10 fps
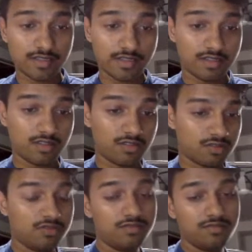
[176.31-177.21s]
case
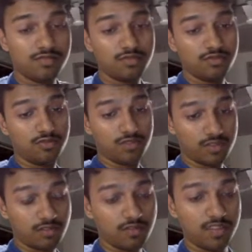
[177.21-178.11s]
issue, so
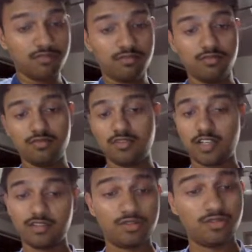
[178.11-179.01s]
resolve them or
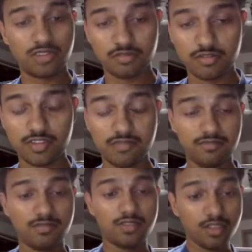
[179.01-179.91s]
either don't upload them.
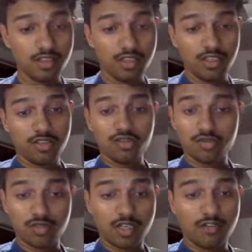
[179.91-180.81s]

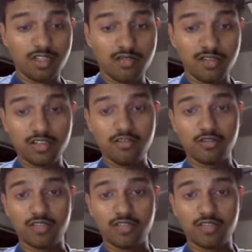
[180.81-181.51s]
So now I'll be giving you